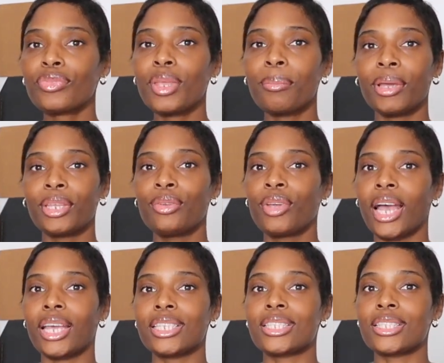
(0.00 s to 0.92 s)
But you
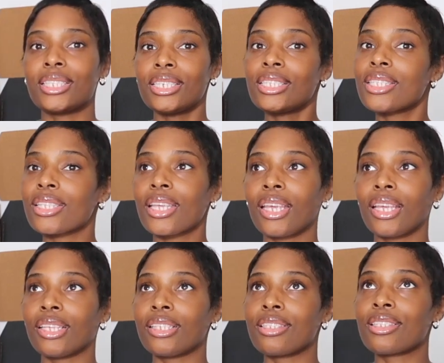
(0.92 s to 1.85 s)
guys, this
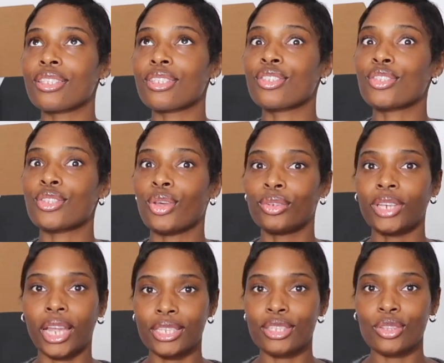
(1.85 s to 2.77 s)
is so
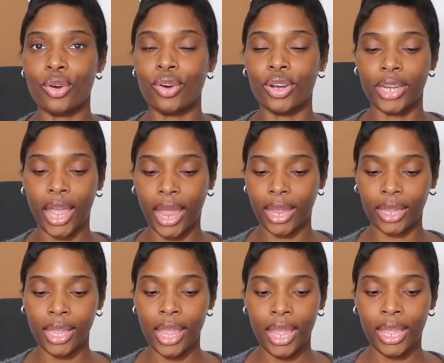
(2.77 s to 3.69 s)
nice on.
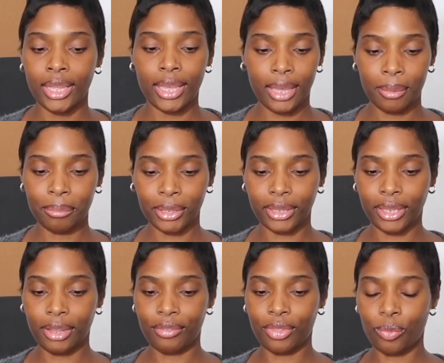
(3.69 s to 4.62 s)
I can't
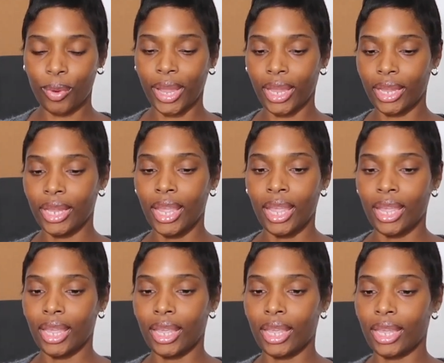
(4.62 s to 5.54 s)
believe the way
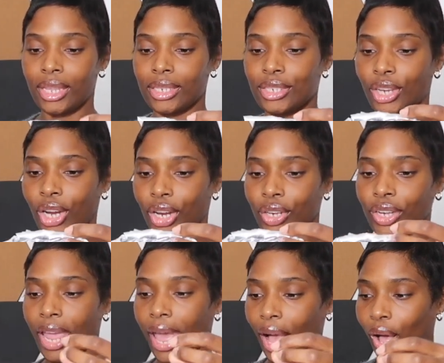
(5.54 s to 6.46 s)
it
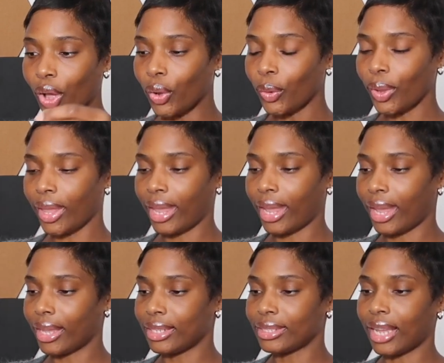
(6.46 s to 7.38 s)
turned out,
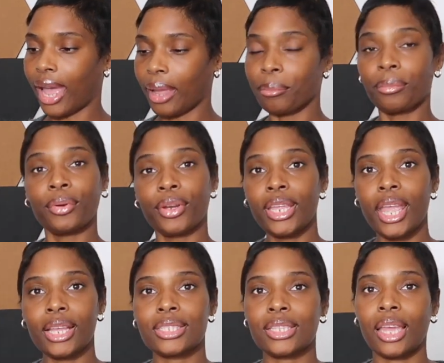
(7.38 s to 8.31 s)
and I'm pretty
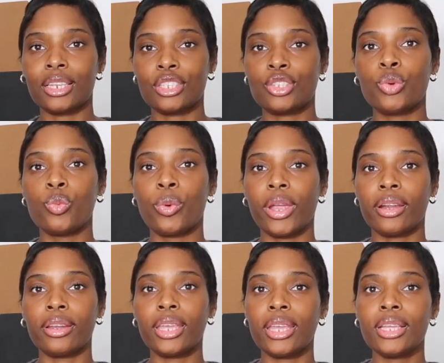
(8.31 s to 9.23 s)
excited to
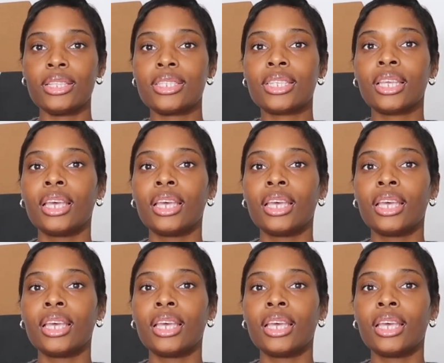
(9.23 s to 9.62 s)
wear it.